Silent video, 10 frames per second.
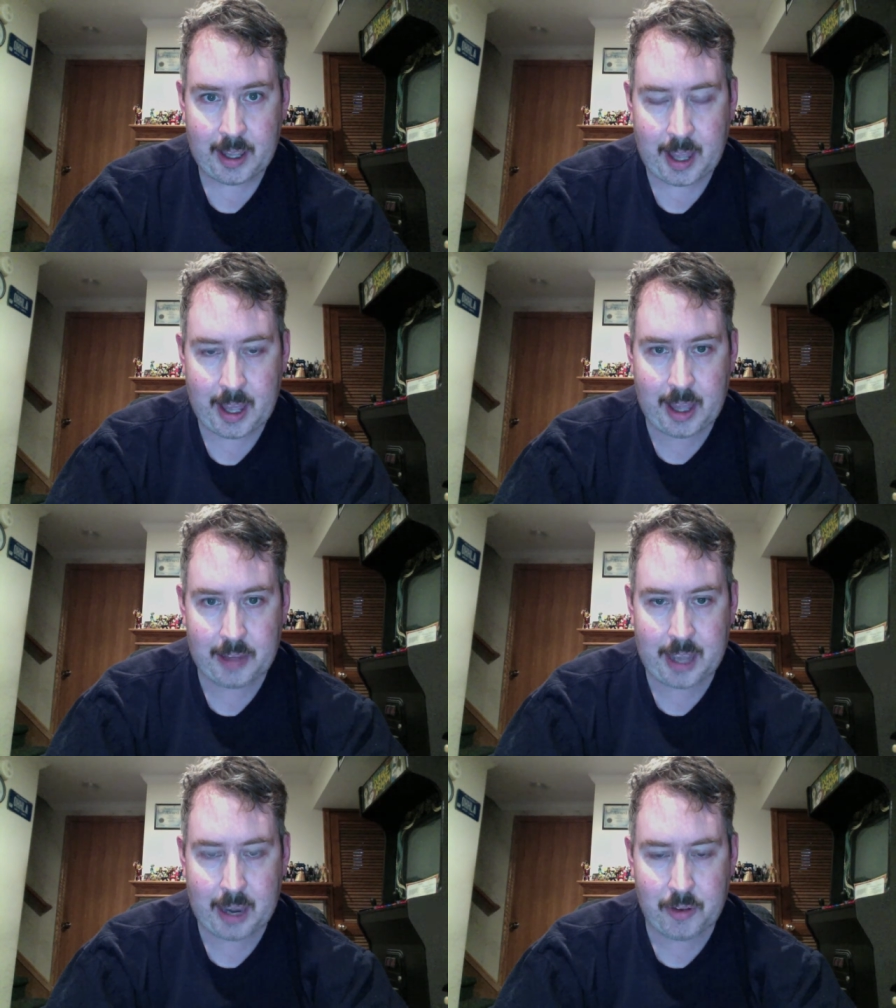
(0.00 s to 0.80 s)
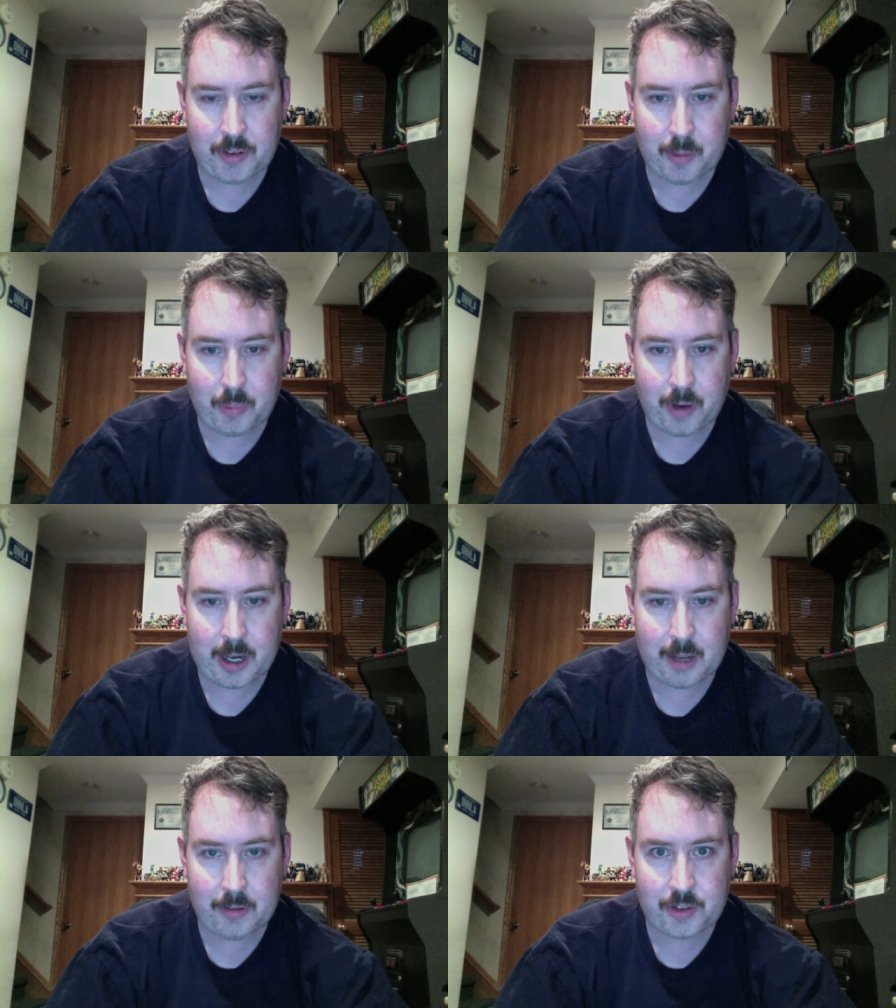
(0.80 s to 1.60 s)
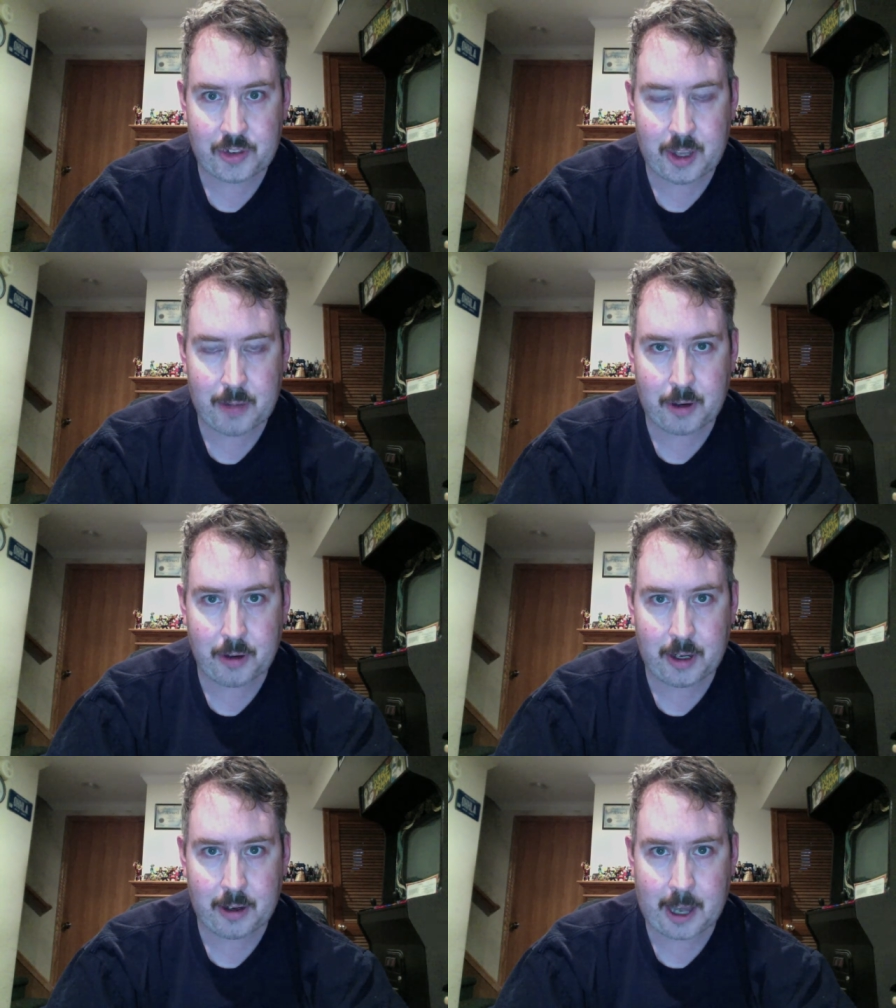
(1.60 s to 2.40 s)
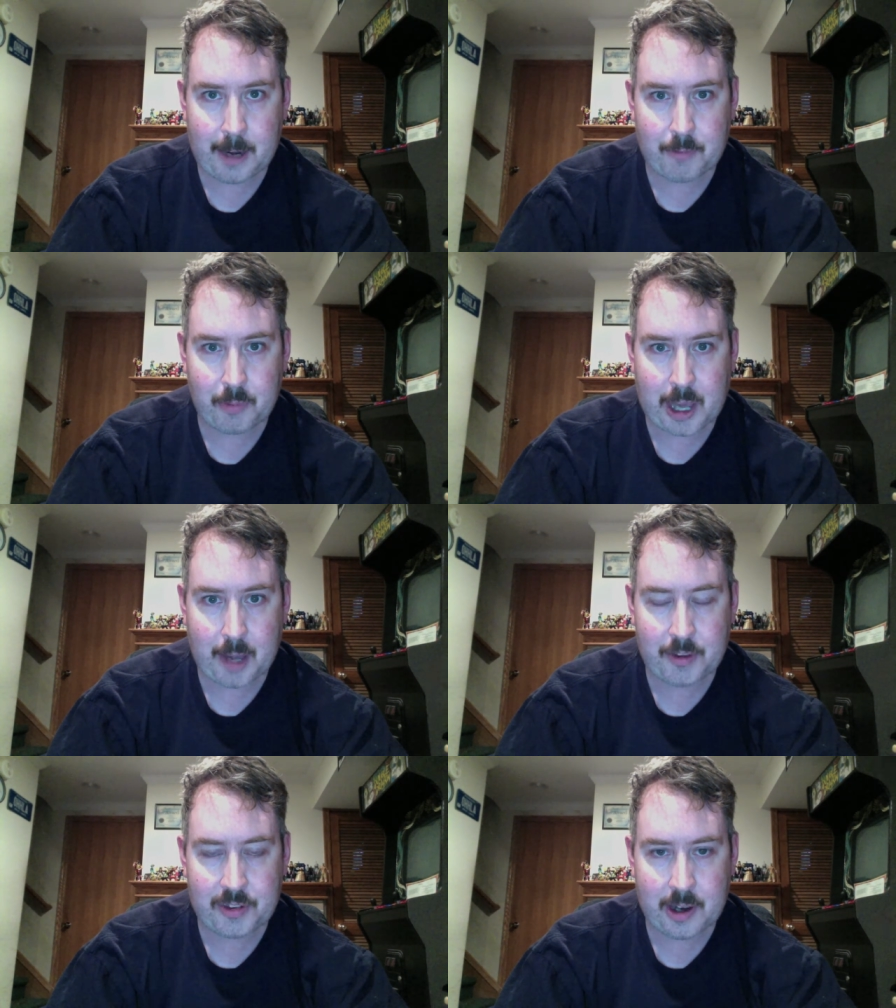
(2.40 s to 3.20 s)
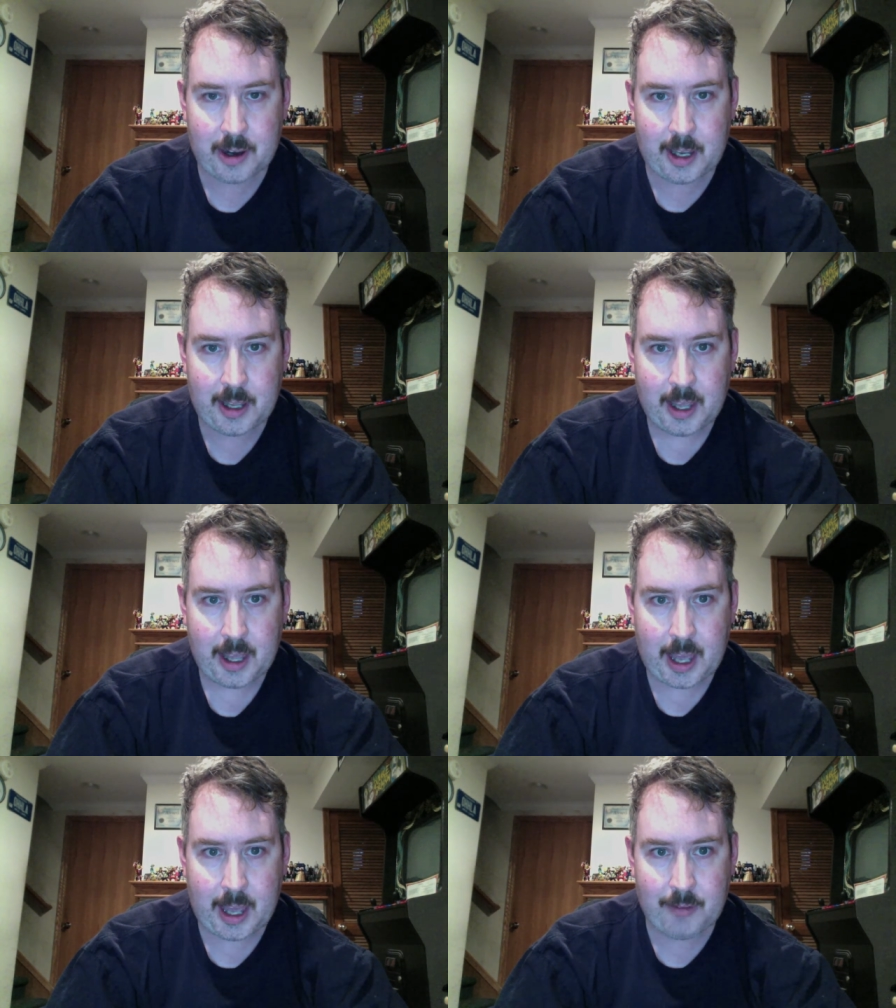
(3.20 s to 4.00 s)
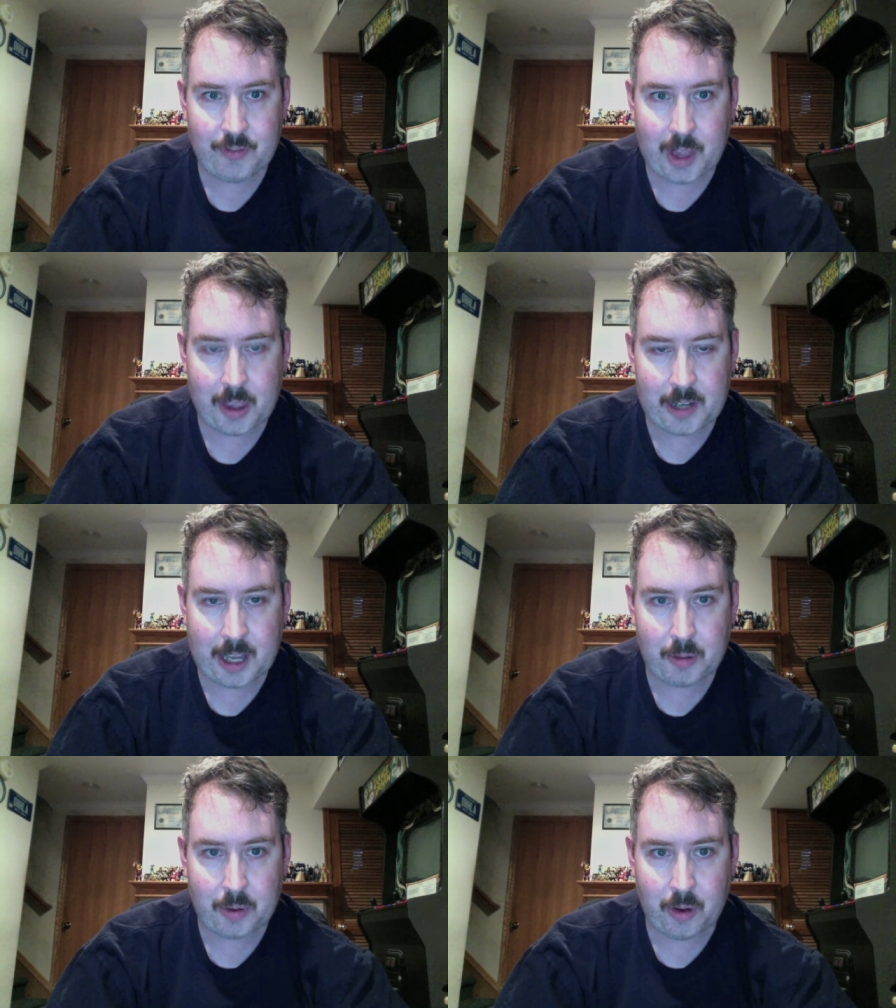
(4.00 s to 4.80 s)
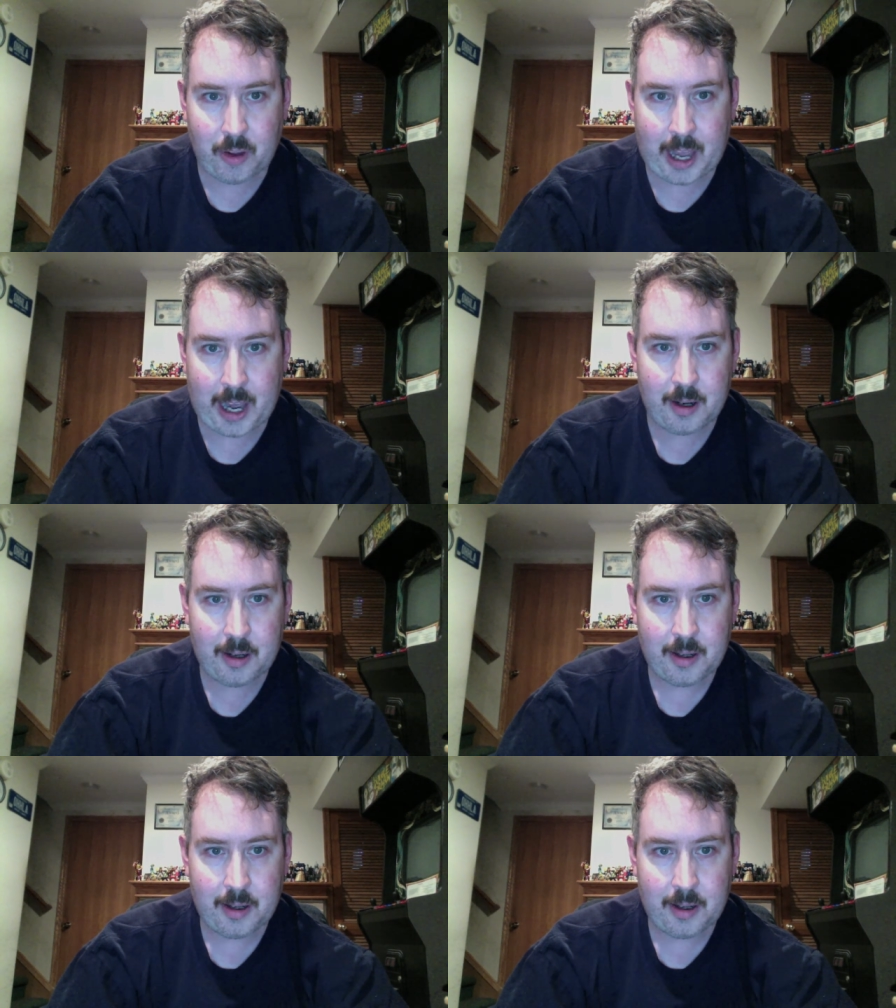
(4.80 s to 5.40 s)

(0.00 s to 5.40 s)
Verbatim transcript: and that was the point at which Steve Corino got up from commentary and followed Adam Cole out.